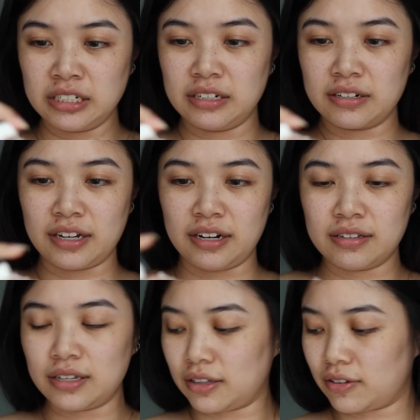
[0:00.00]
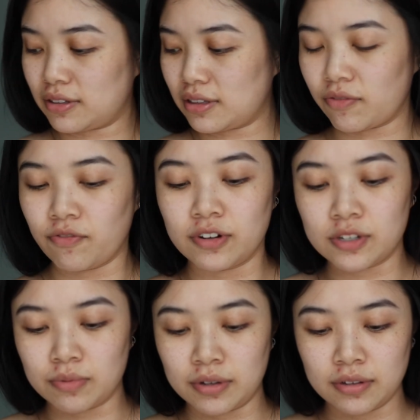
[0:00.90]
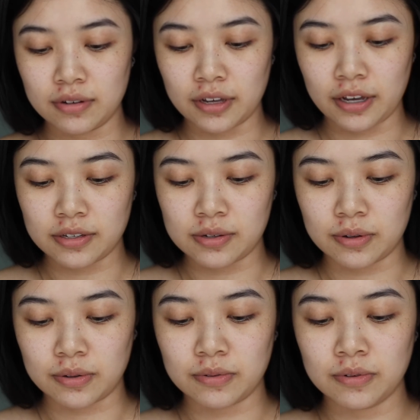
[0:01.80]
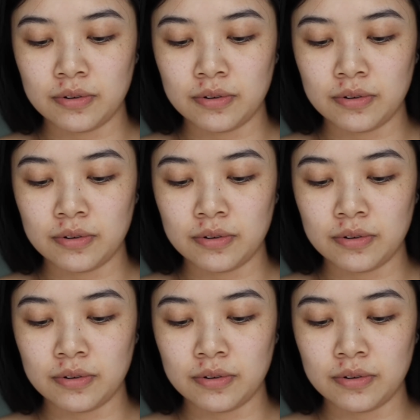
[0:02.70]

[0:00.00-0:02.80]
Okay, that was like the first one. Okay, so